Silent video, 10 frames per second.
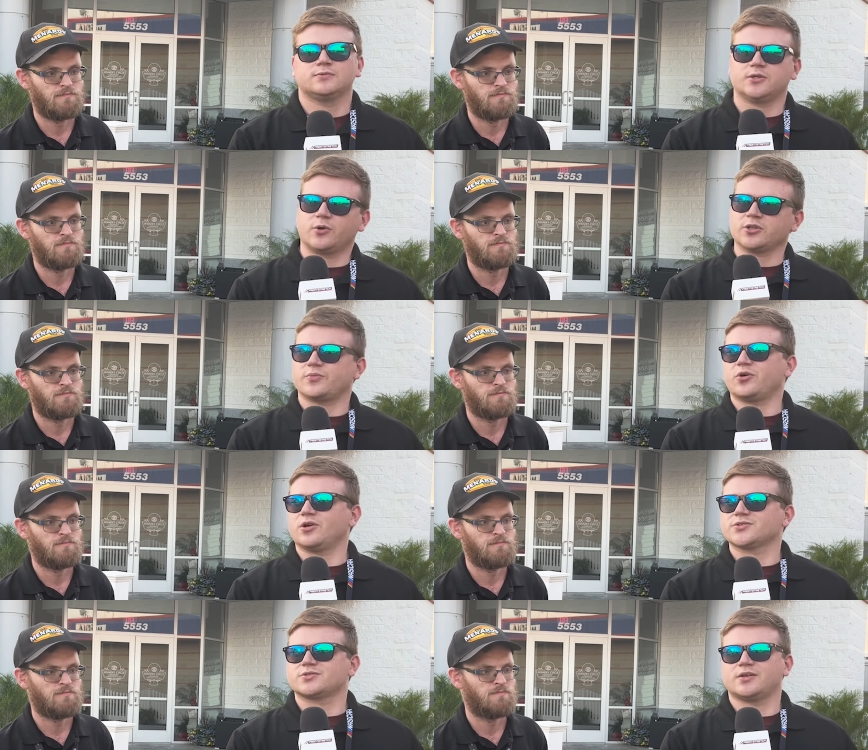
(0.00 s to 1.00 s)
Speaker 1: he won the pole
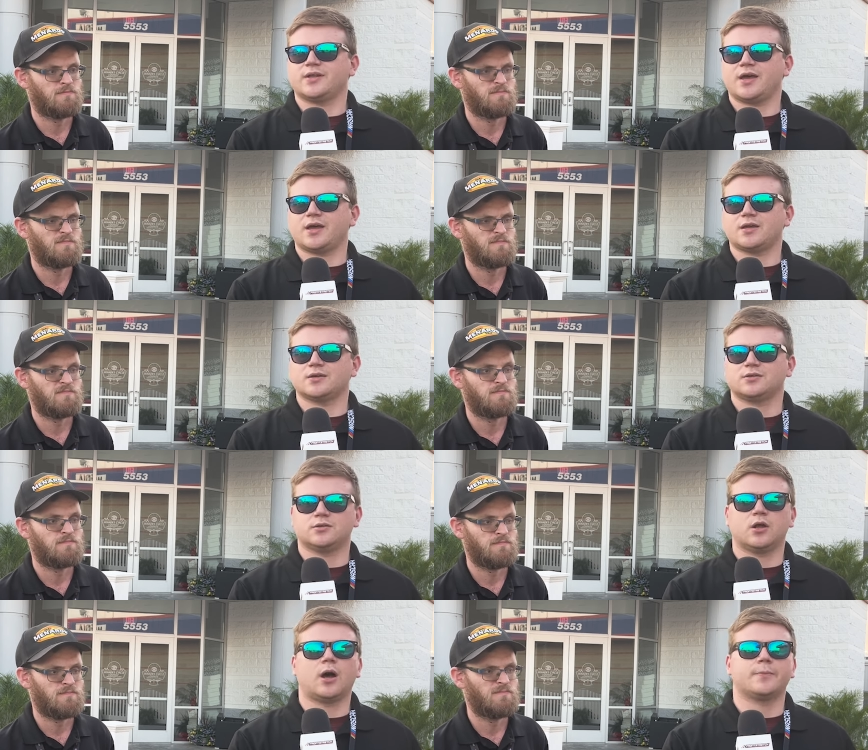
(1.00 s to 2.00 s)
also today.
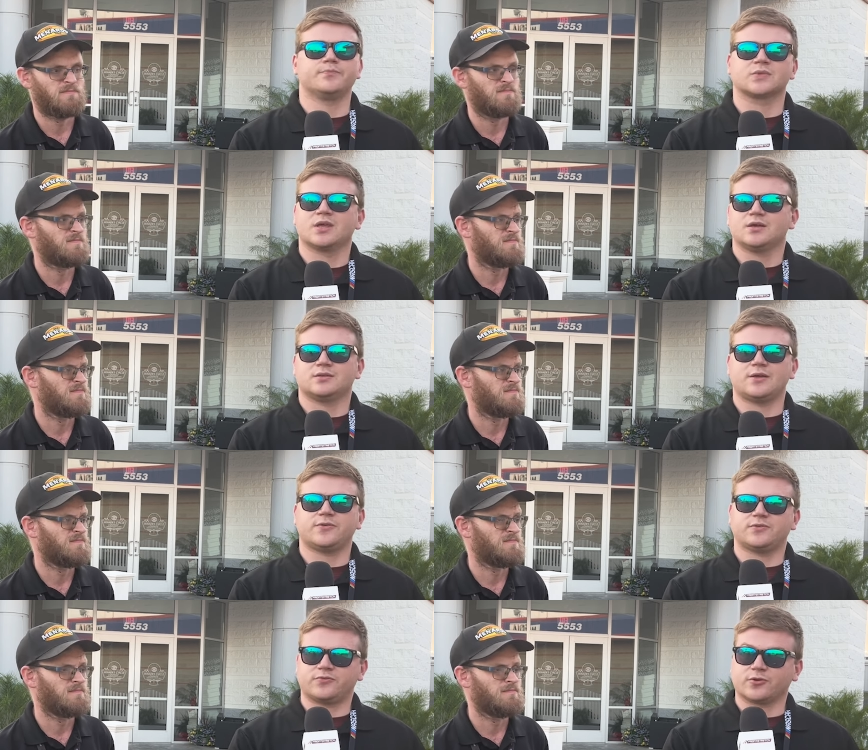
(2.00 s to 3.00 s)
Um, that
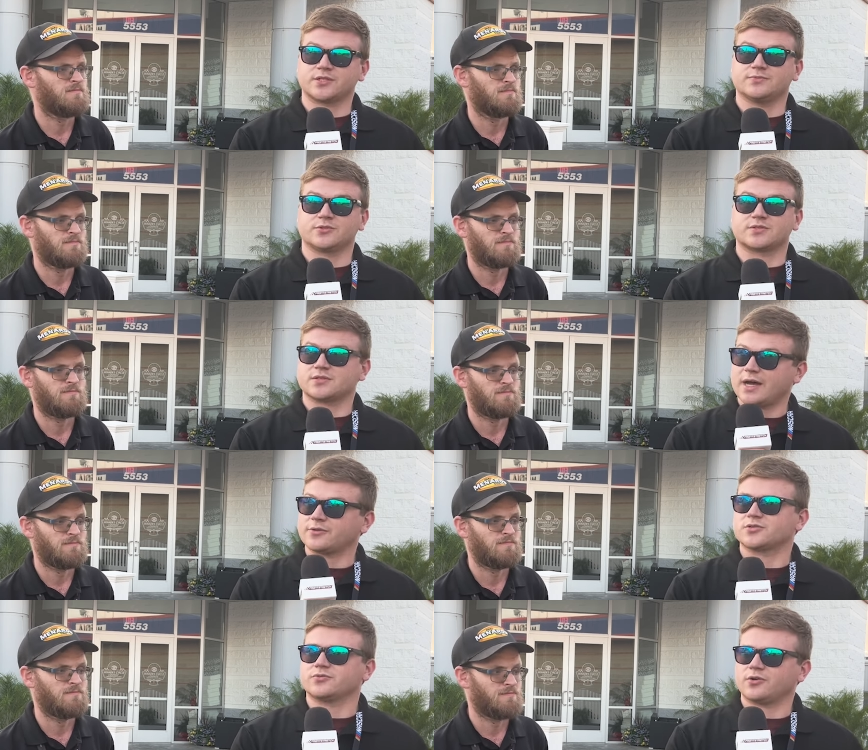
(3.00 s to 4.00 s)
54 team looks
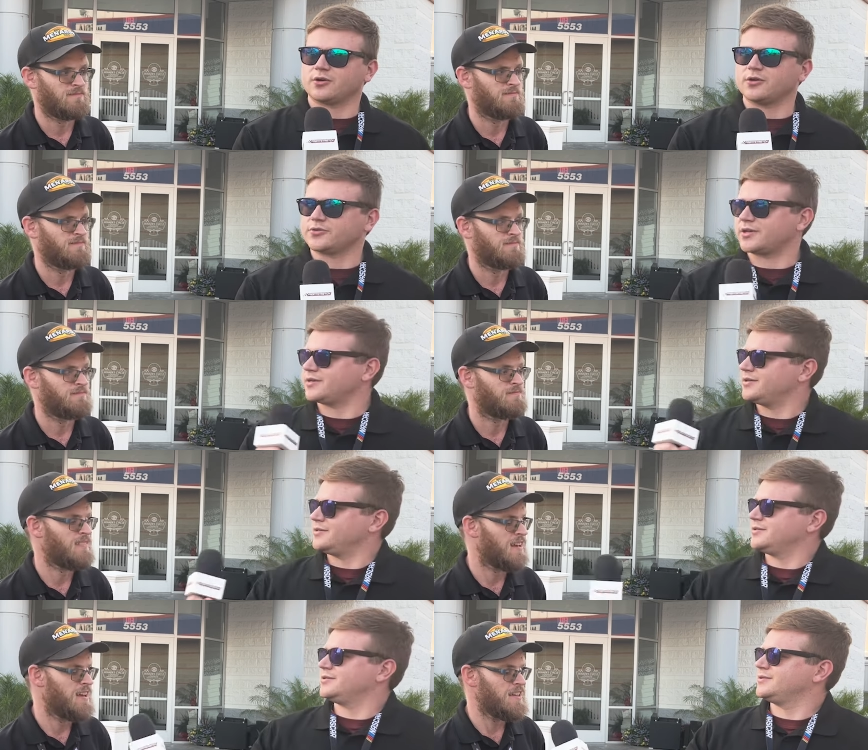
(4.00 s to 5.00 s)
stout so far, don't
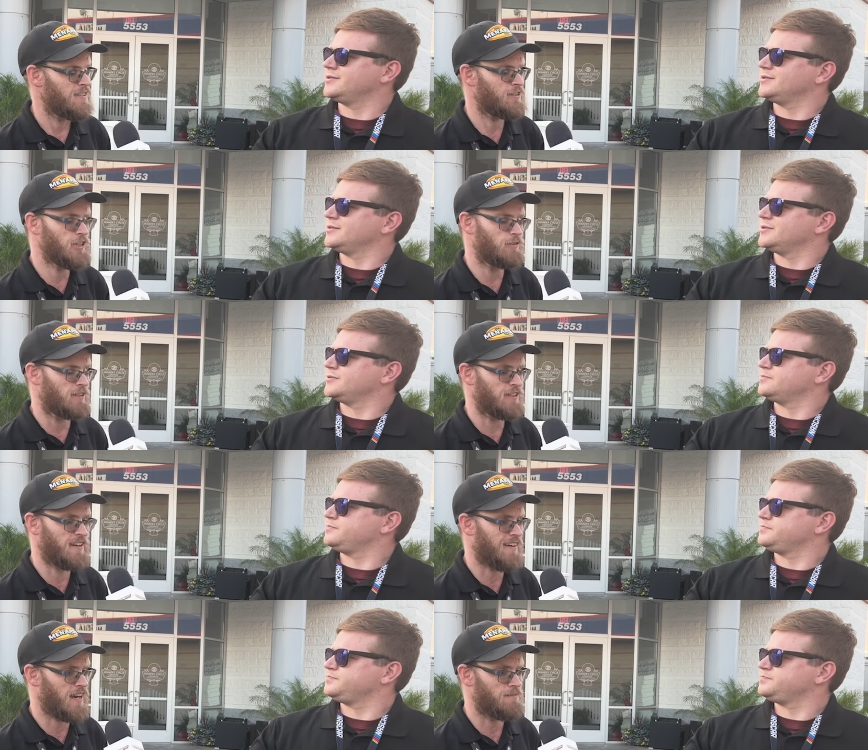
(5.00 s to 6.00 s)
they?
Speaker 2: They do, and you
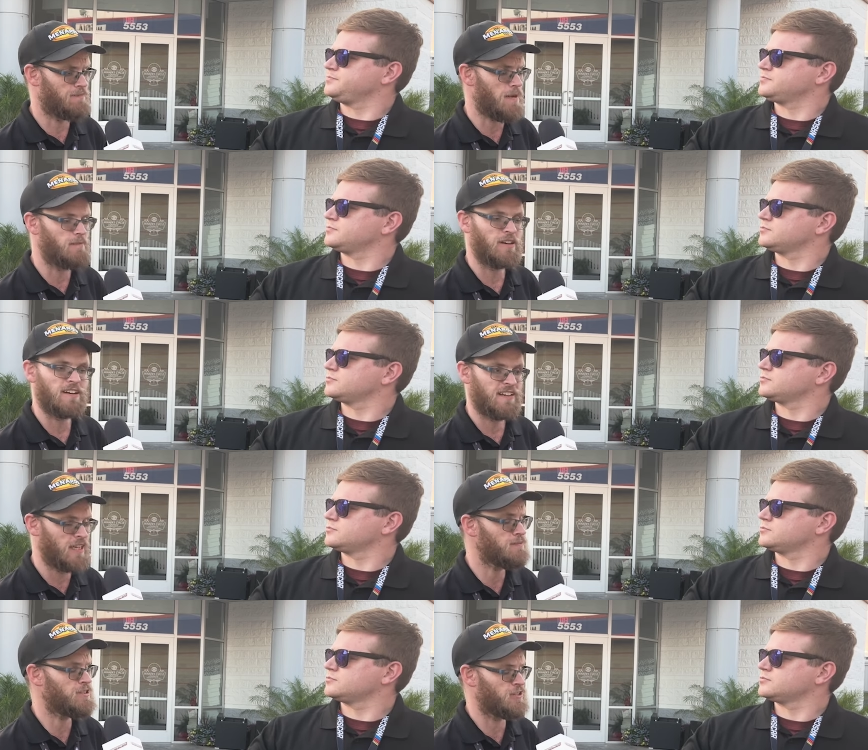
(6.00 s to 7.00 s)
got to remember,
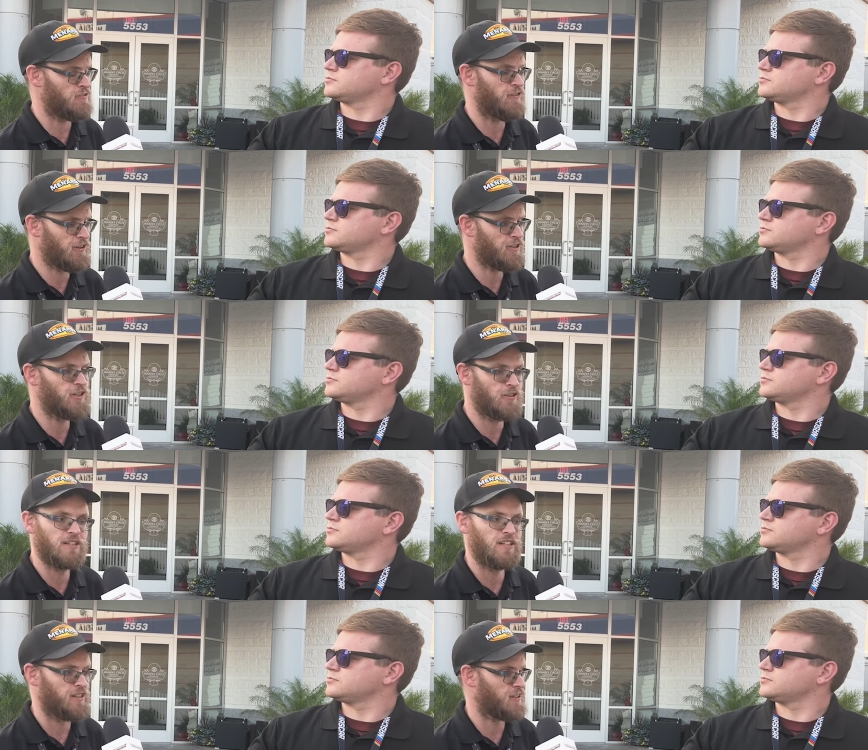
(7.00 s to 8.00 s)
Gibbs is very
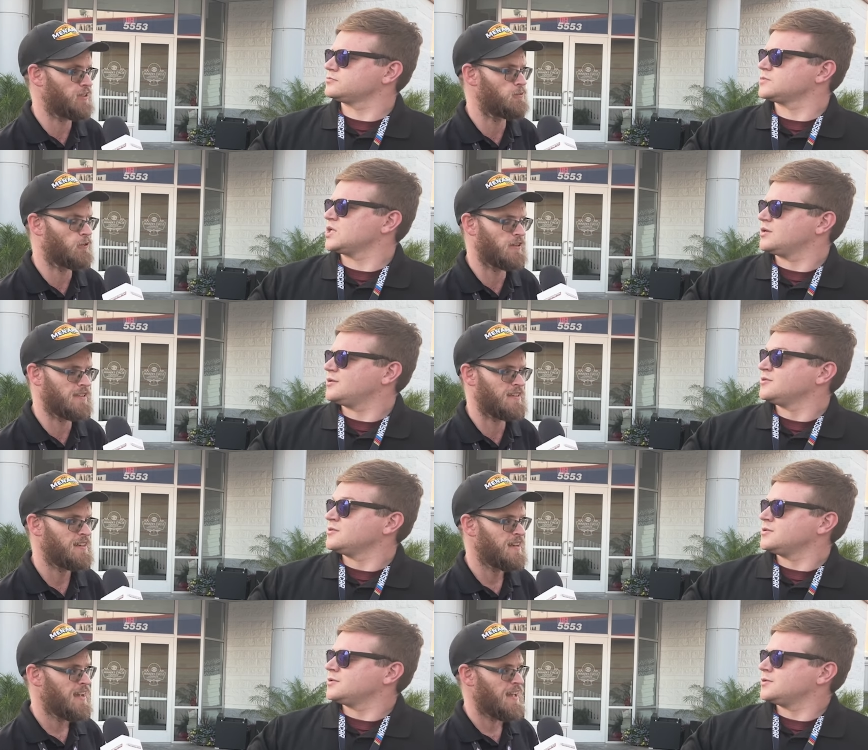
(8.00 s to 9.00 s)
good here. He won
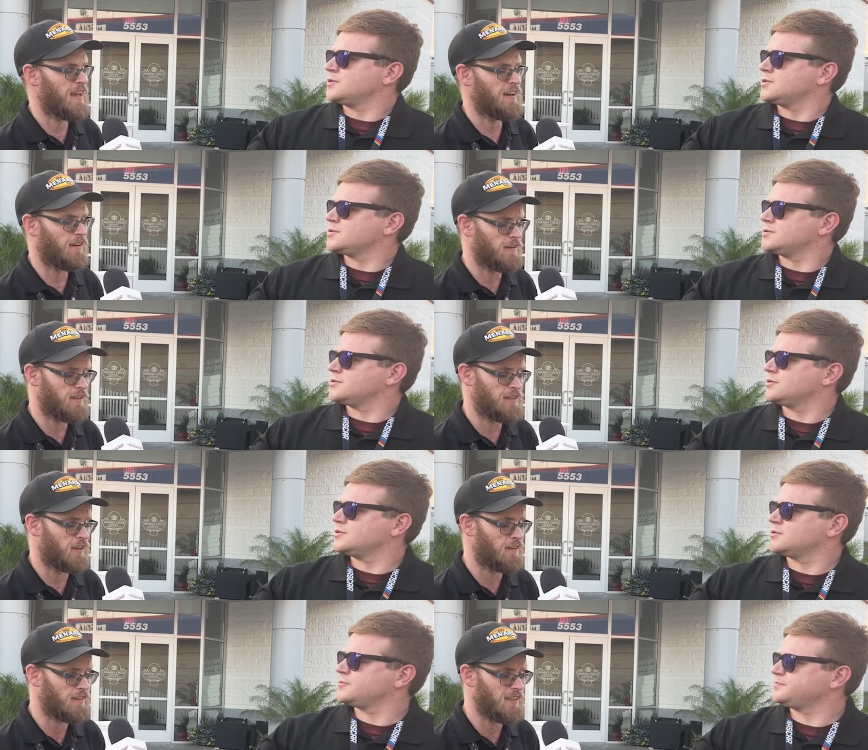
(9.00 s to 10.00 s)
at Ar
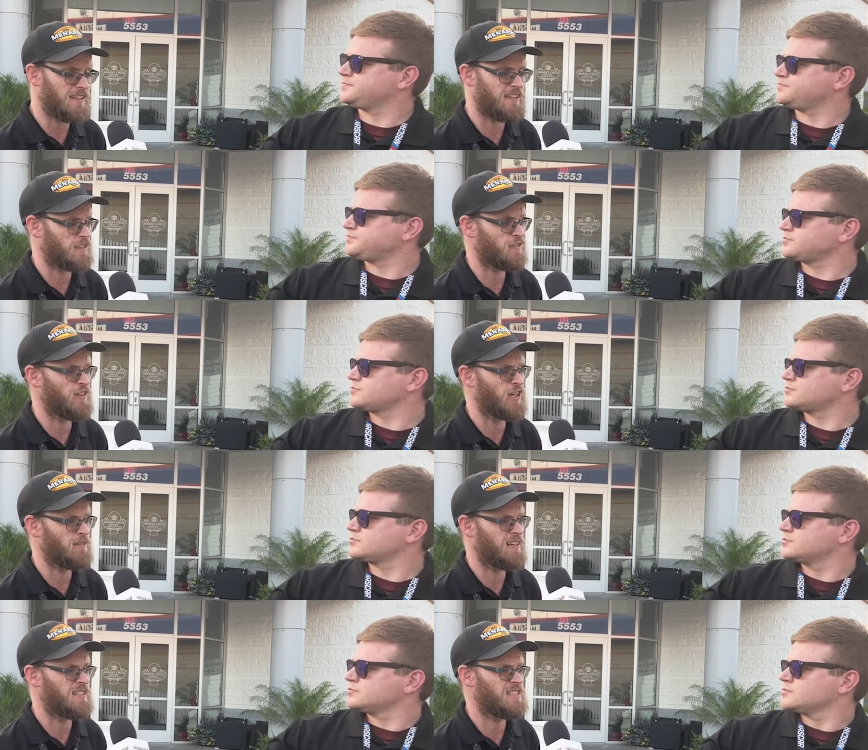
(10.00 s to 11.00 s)
the ARCA and
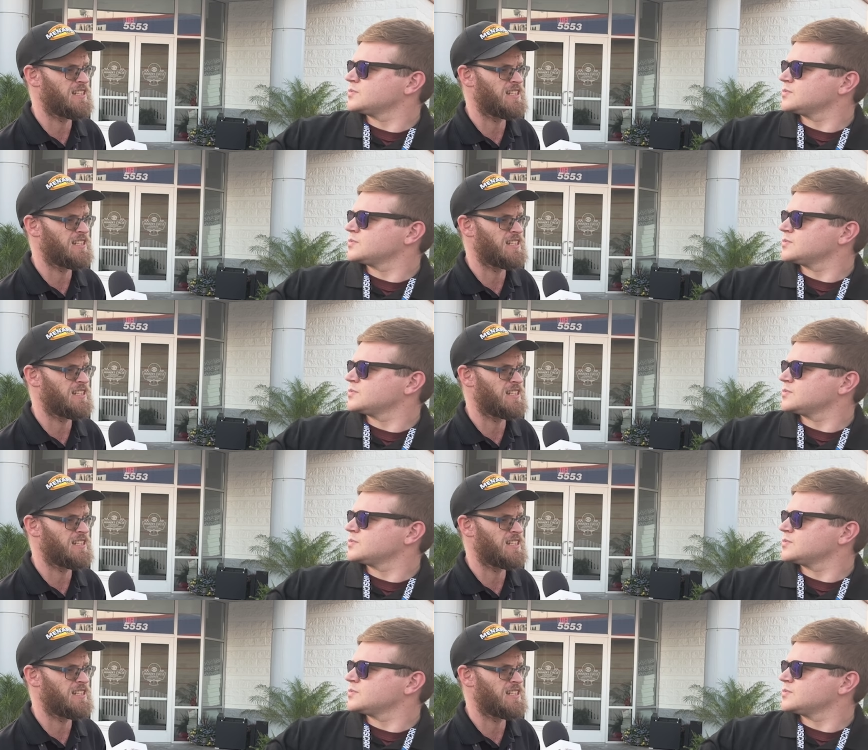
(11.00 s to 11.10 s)
Xfinity race